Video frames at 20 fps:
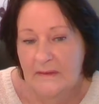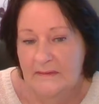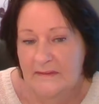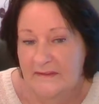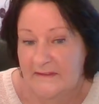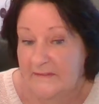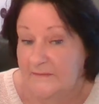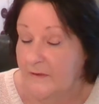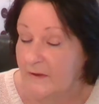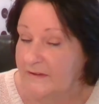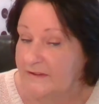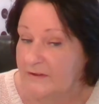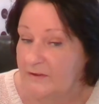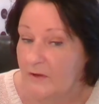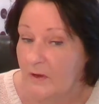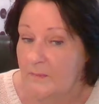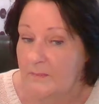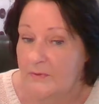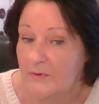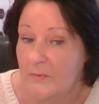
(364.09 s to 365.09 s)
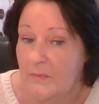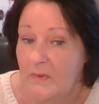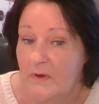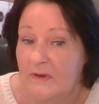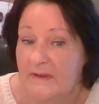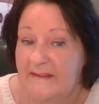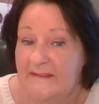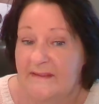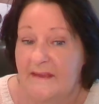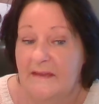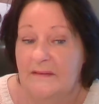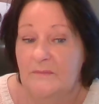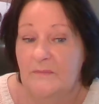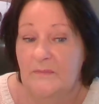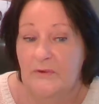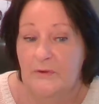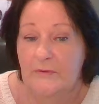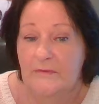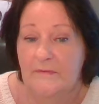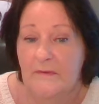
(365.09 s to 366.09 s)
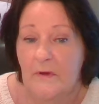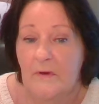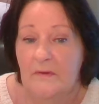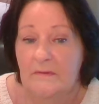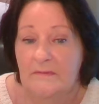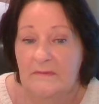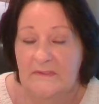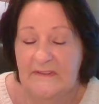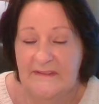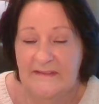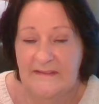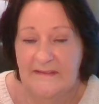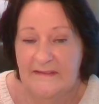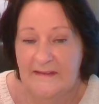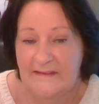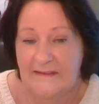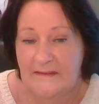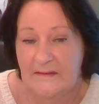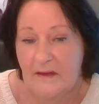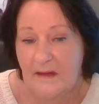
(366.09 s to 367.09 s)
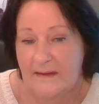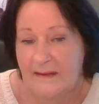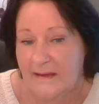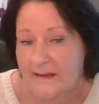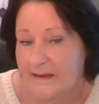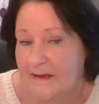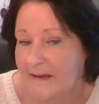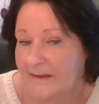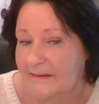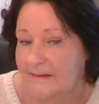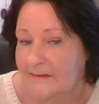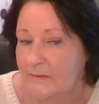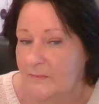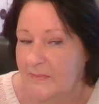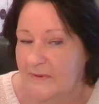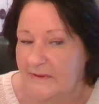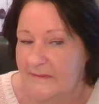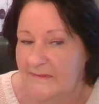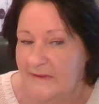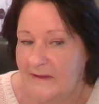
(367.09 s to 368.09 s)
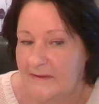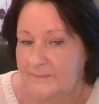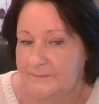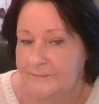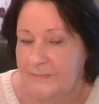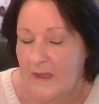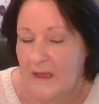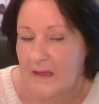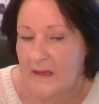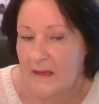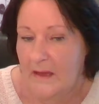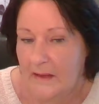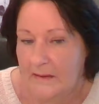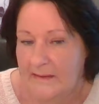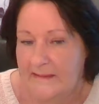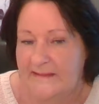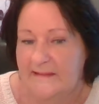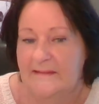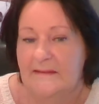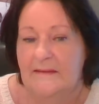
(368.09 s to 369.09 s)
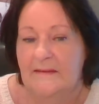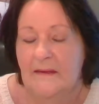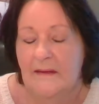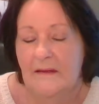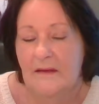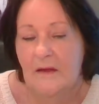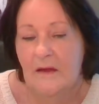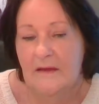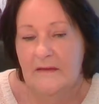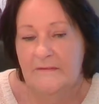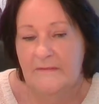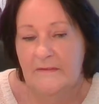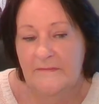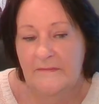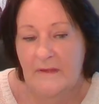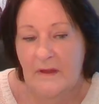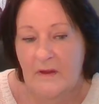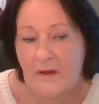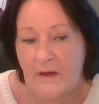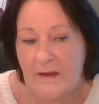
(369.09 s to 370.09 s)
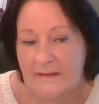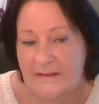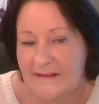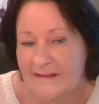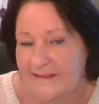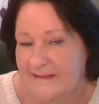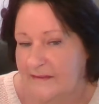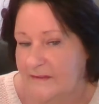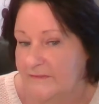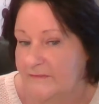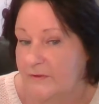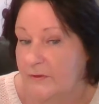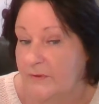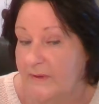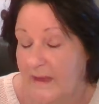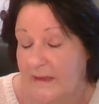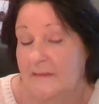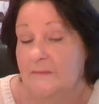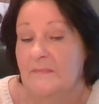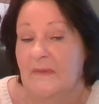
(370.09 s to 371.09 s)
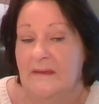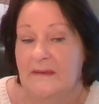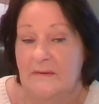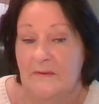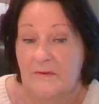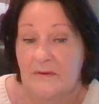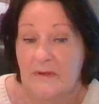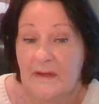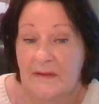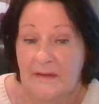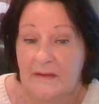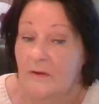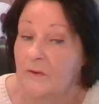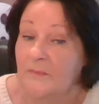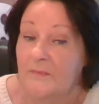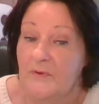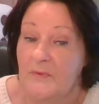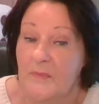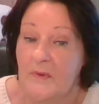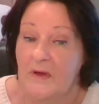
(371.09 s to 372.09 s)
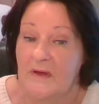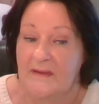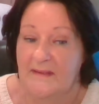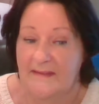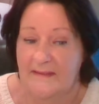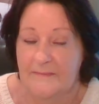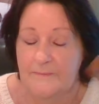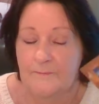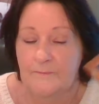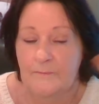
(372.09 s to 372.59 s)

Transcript: Just find a compromise and move on. This is just like a little bit of a lesson in life, if you like, to see if you can make a compromise.